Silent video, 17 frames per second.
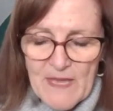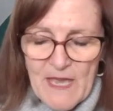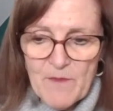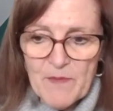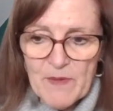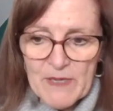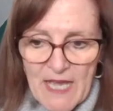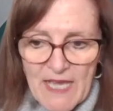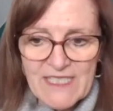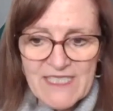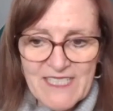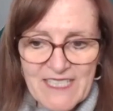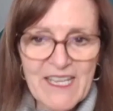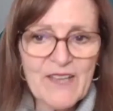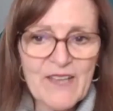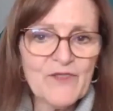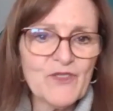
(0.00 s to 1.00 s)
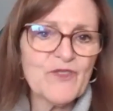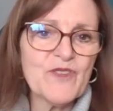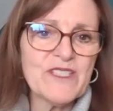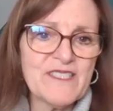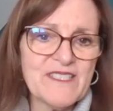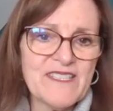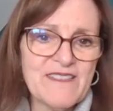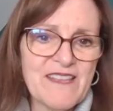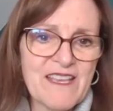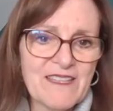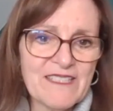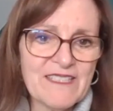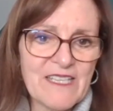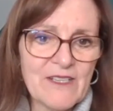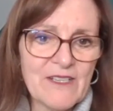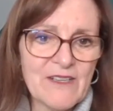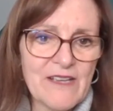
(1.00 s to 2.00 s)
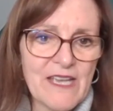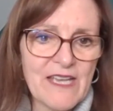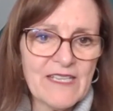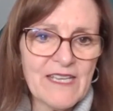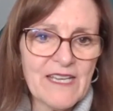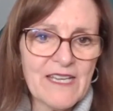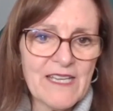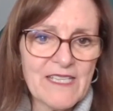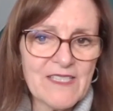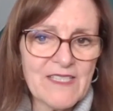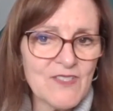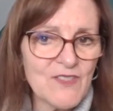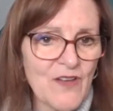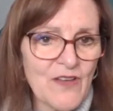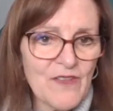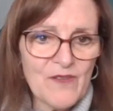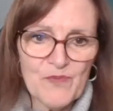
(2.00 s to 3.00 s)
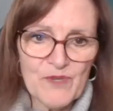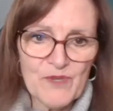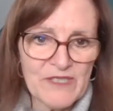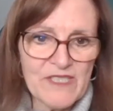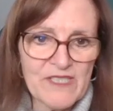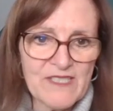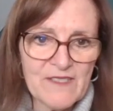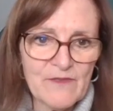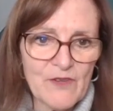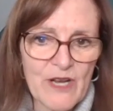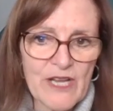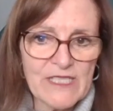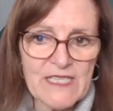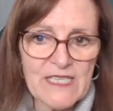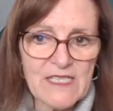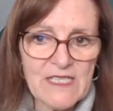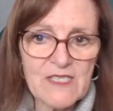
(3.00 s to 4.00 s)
But I did have trust in that leader, and I saw the brilliance of her idea.